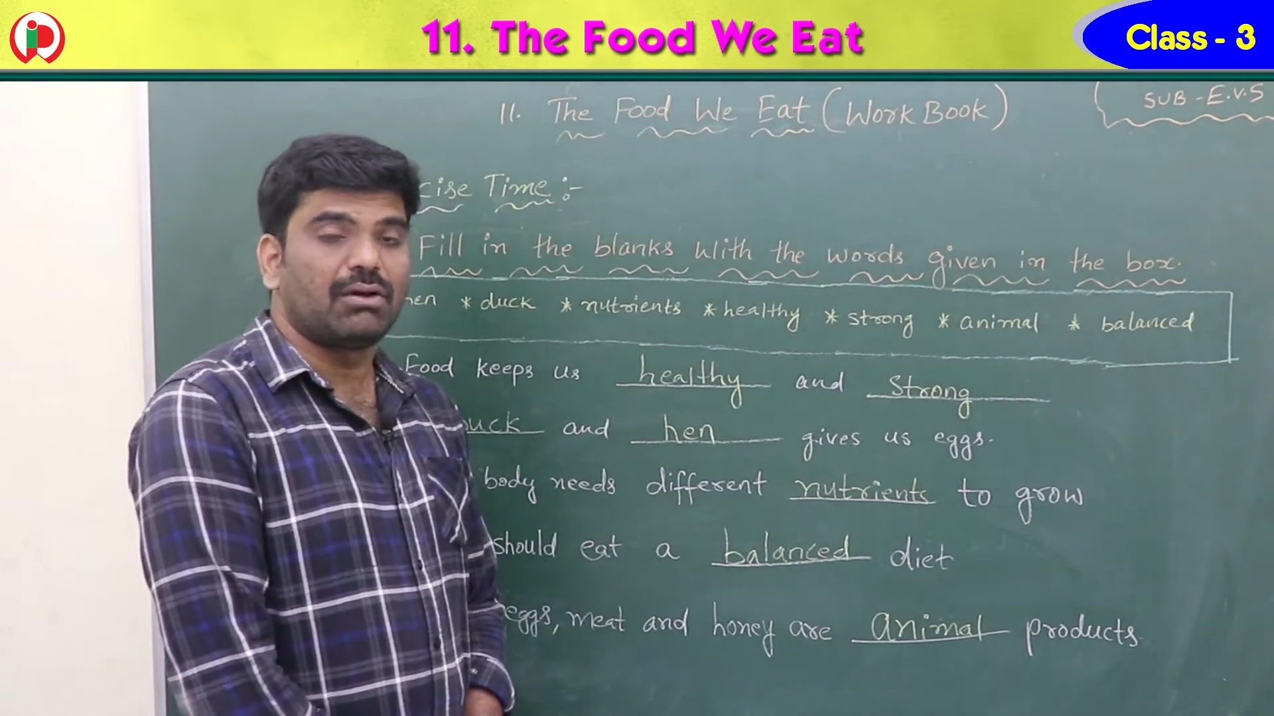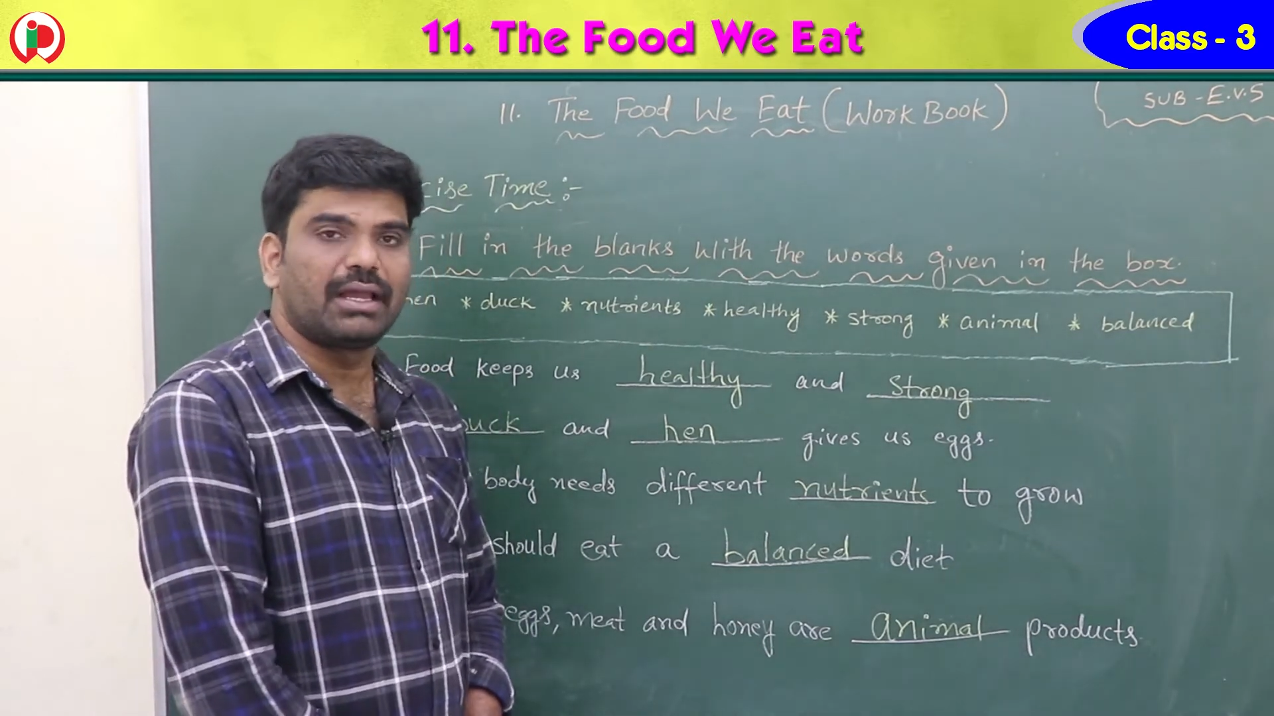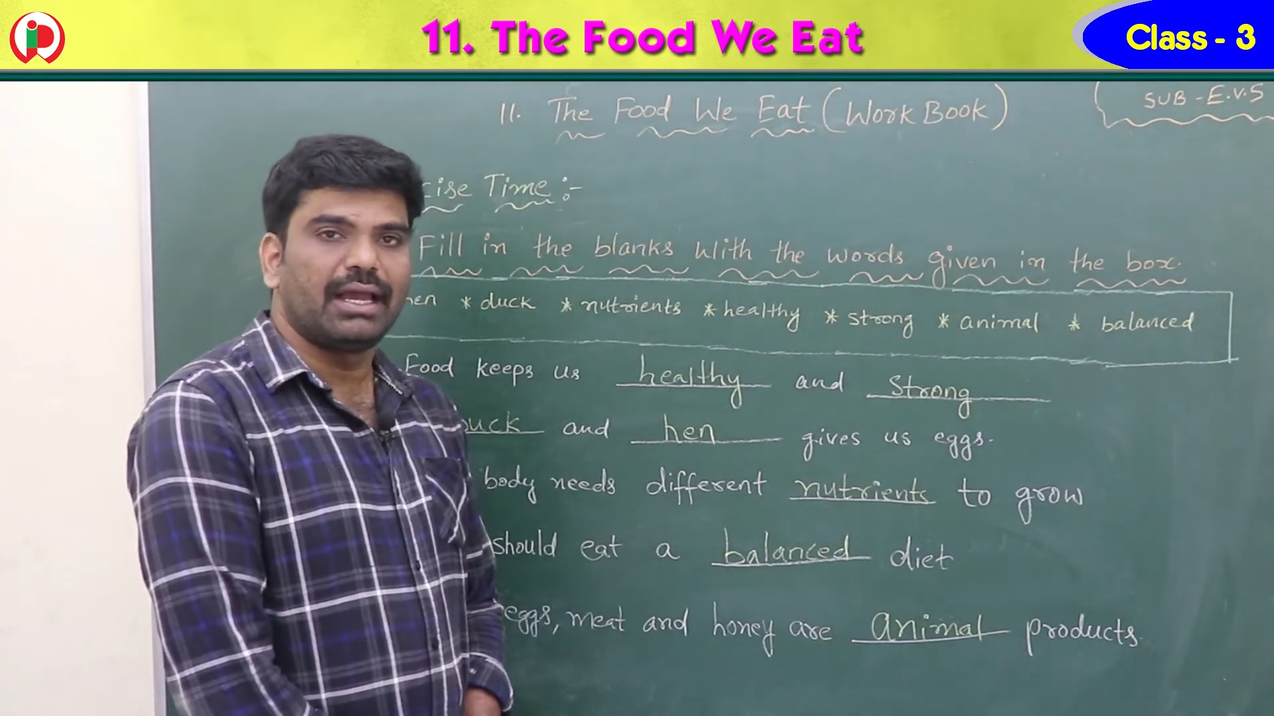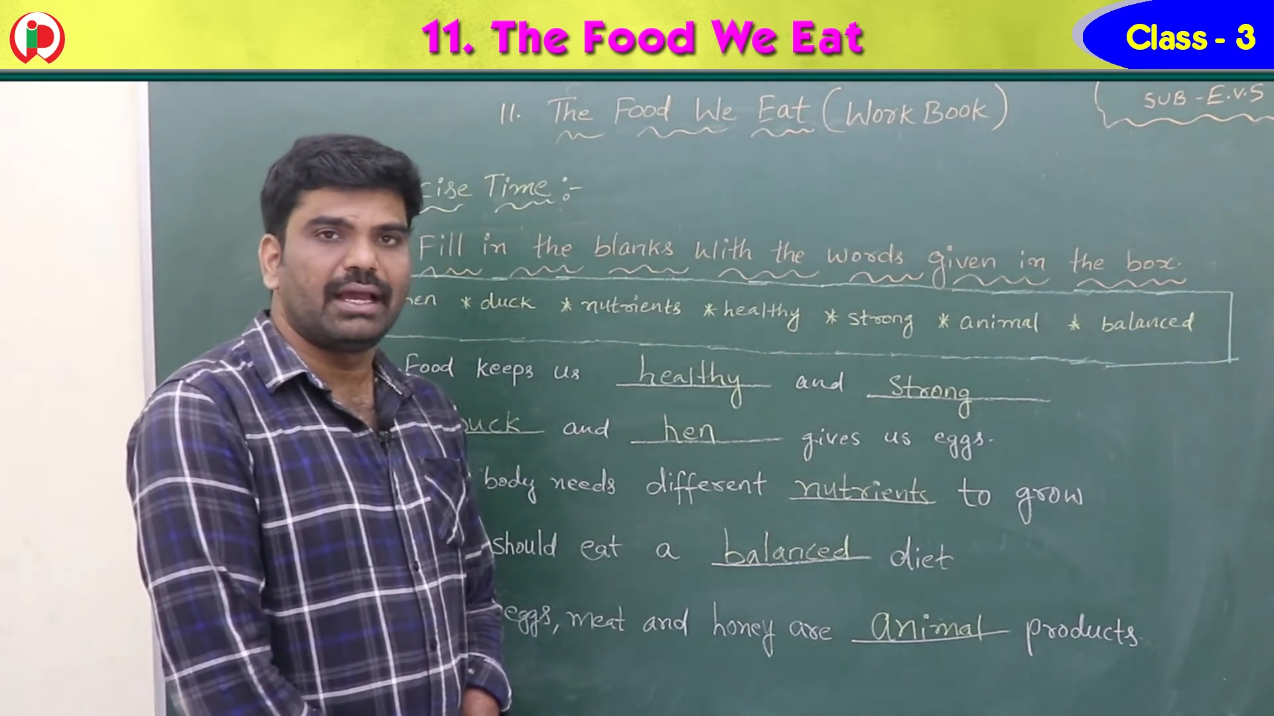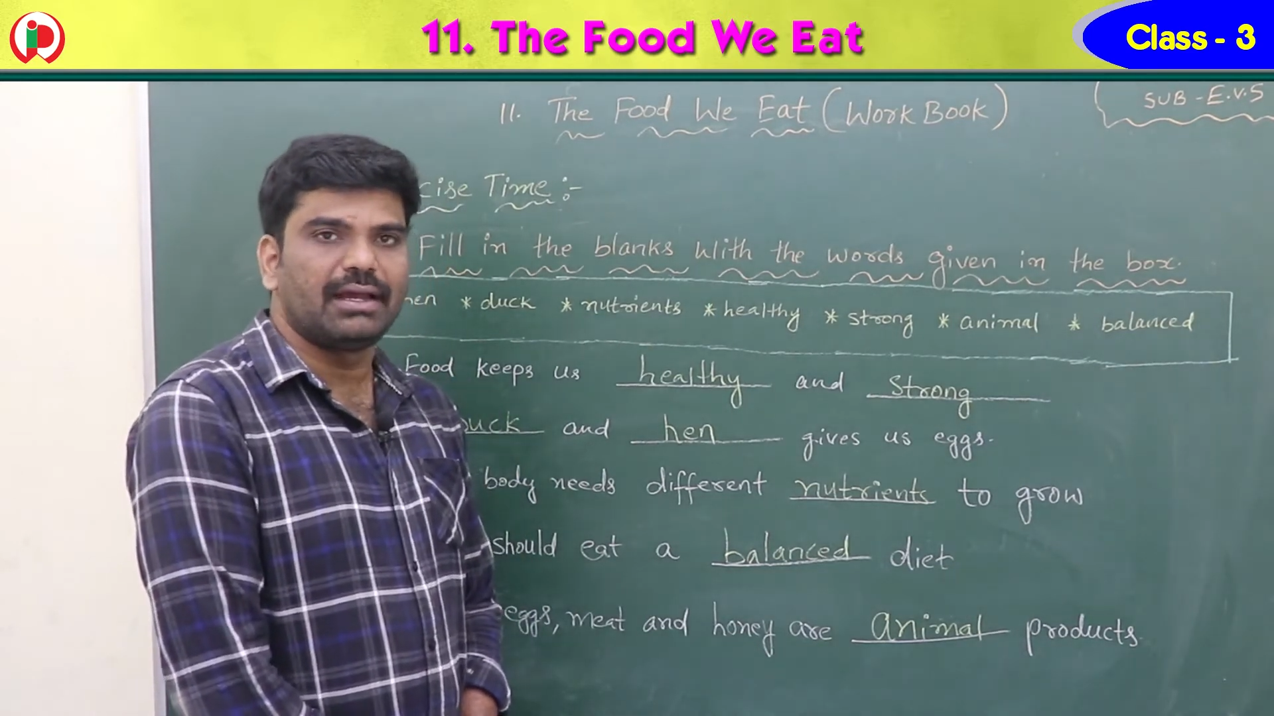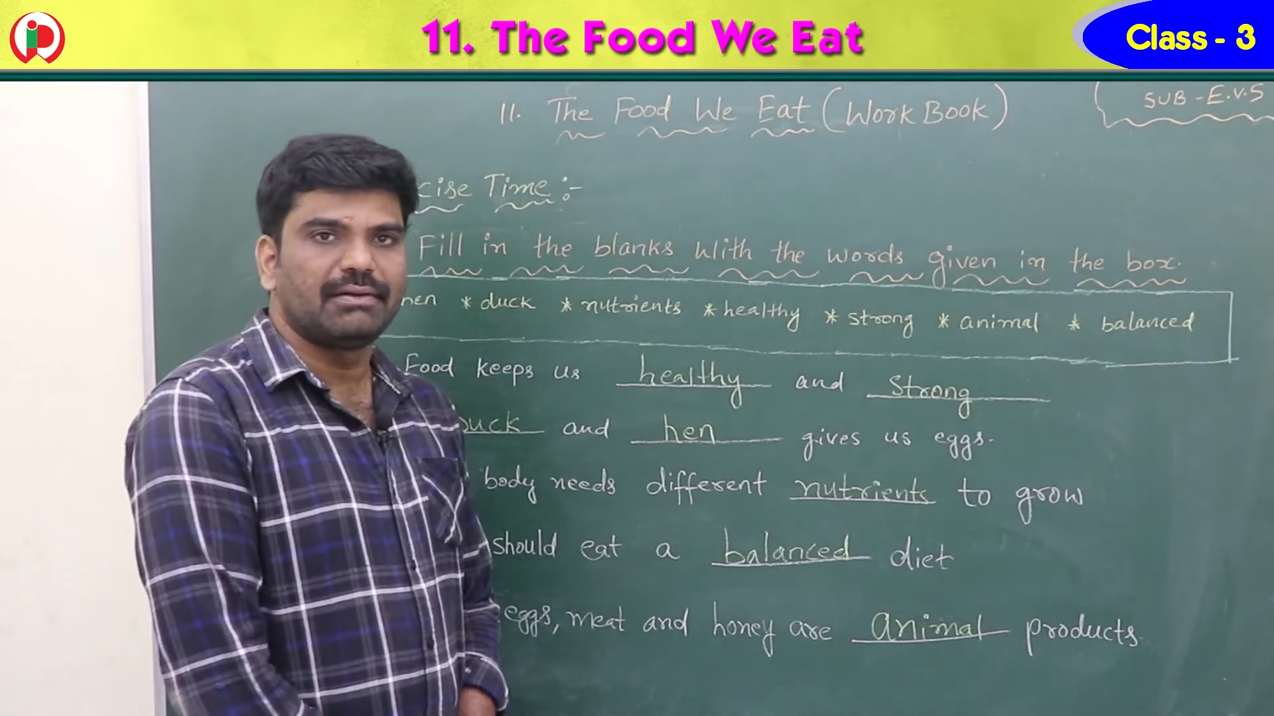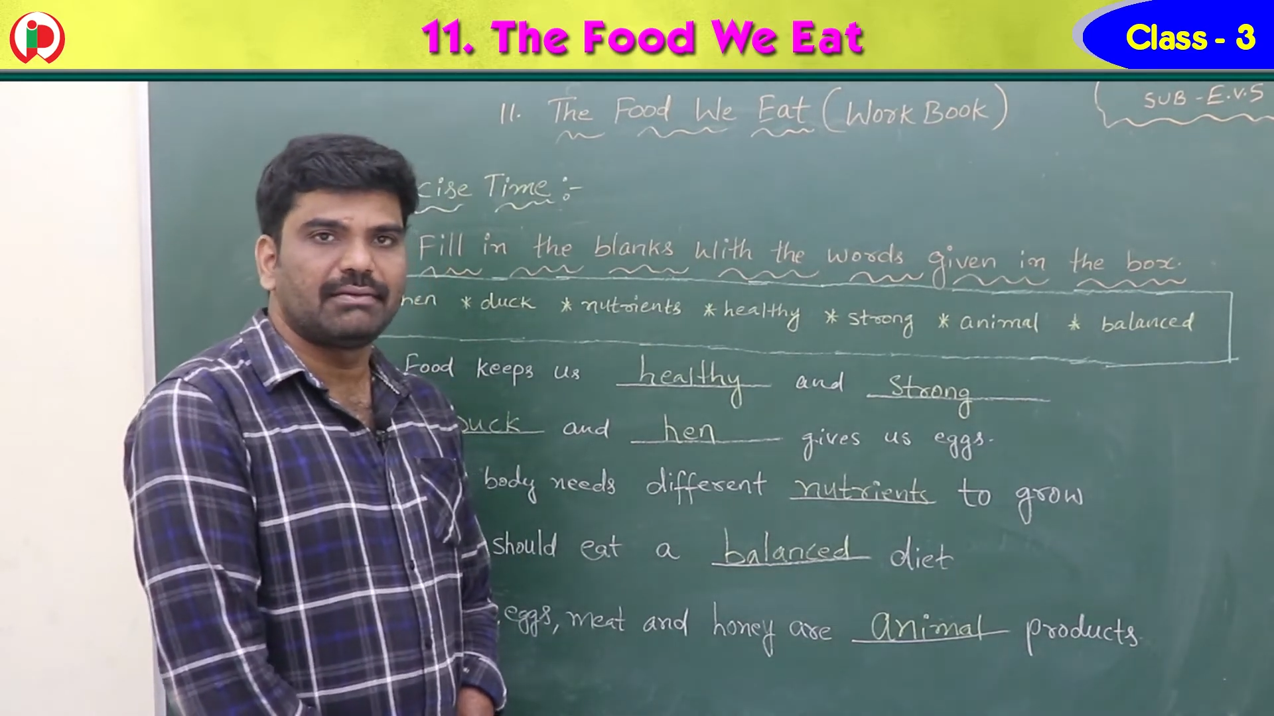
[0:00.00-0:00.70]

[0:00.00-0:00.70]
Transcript: okay